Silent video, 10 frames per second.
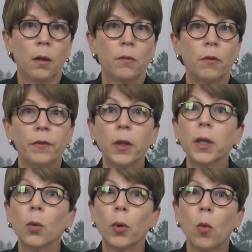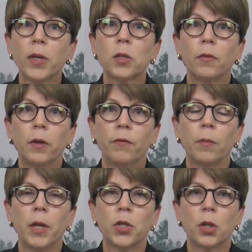Fulfilling a request for
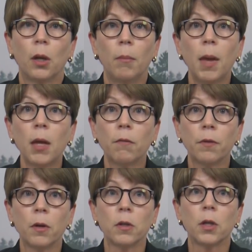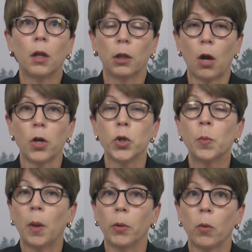information may avert a
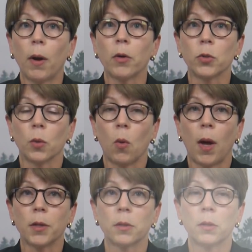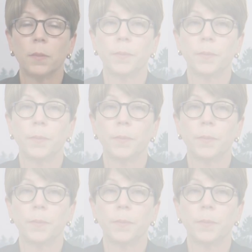large public records request.